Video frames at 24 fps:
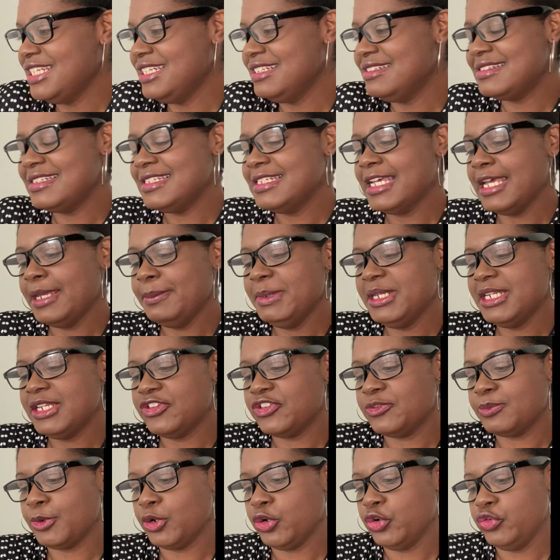and she gave me
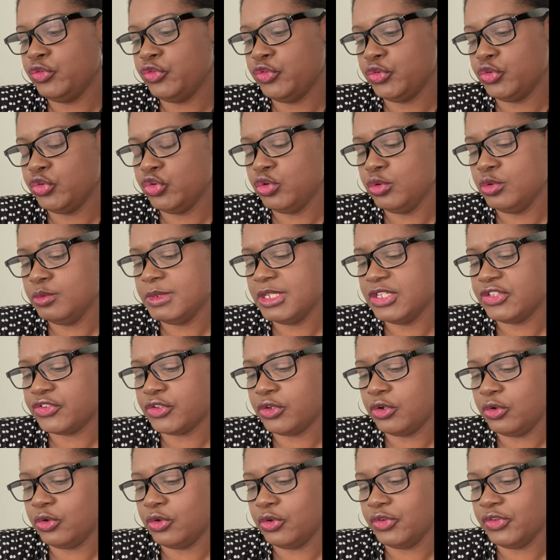this perfume. It's
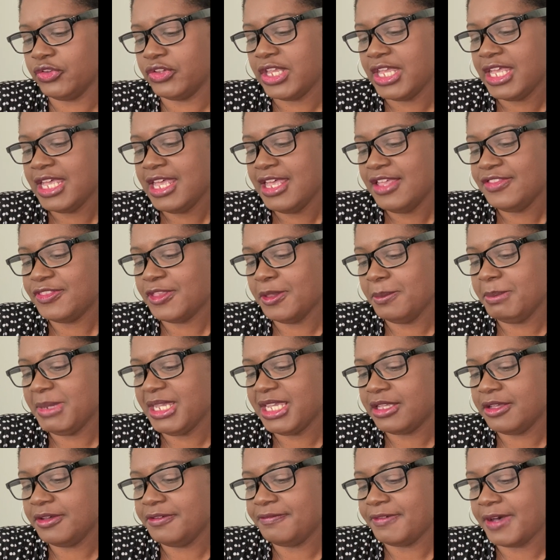called the
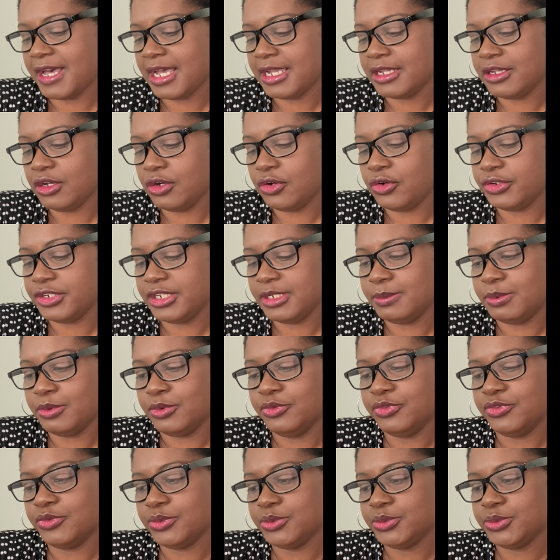Make a Fire All Day
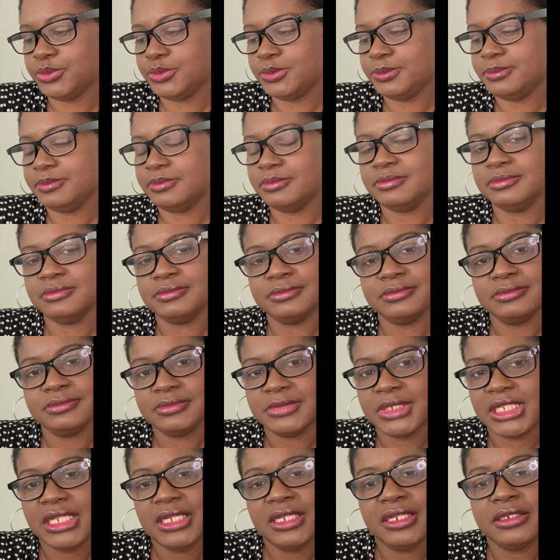Perfume.
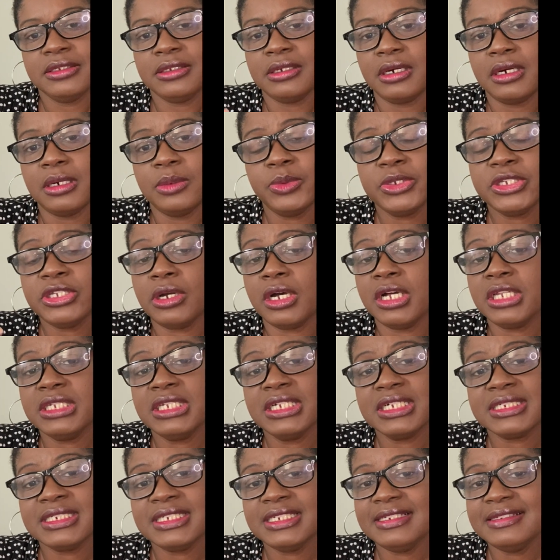Y'all, when y'all
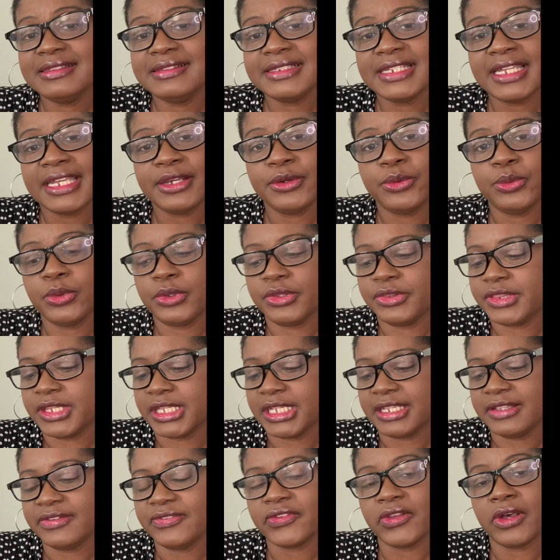look these daggone
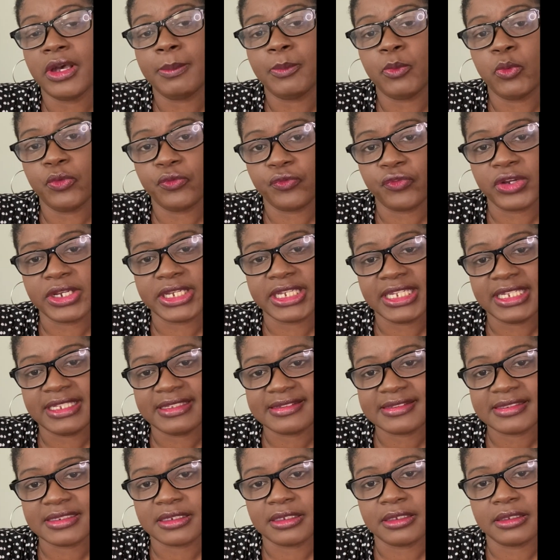things up on
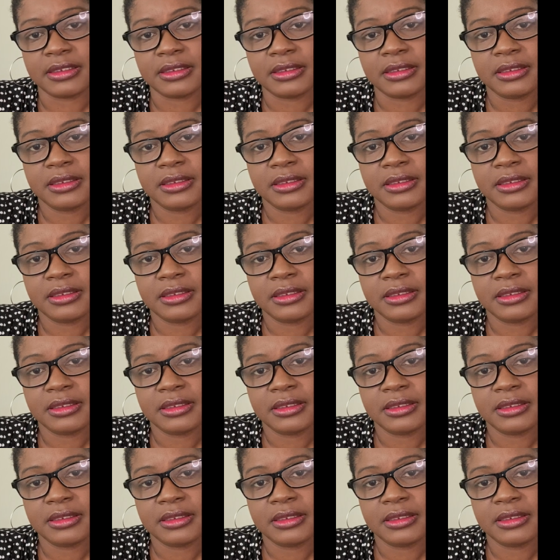Fragrantica,